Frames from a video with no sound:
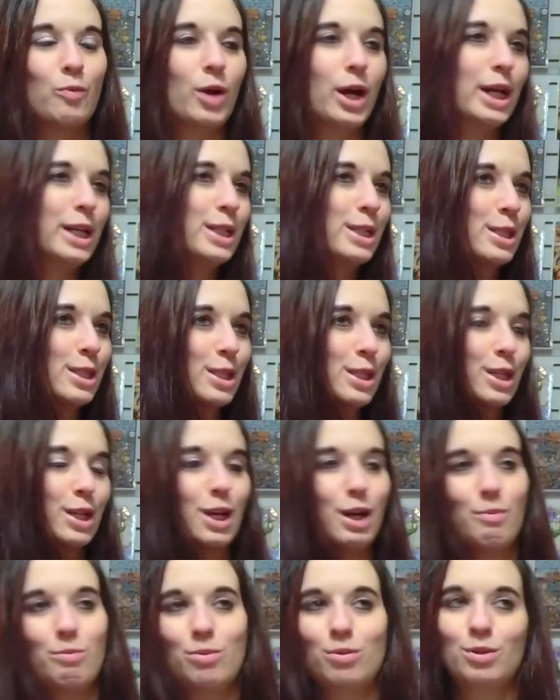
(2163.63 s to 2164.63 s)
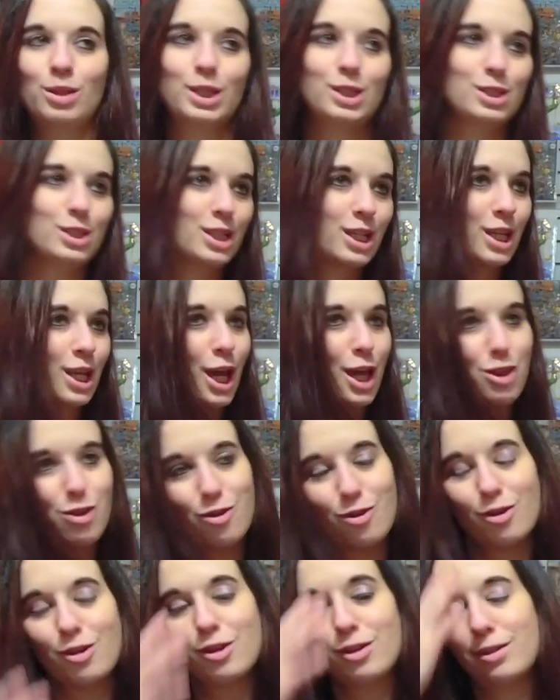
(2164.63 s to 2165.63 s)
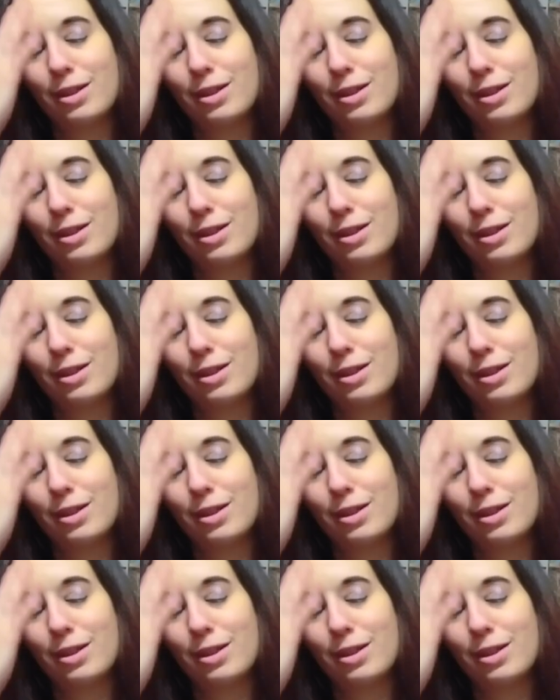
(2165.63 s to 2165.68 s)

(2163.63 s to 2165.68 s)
Why mm-hmm. isn't the couple, like, together?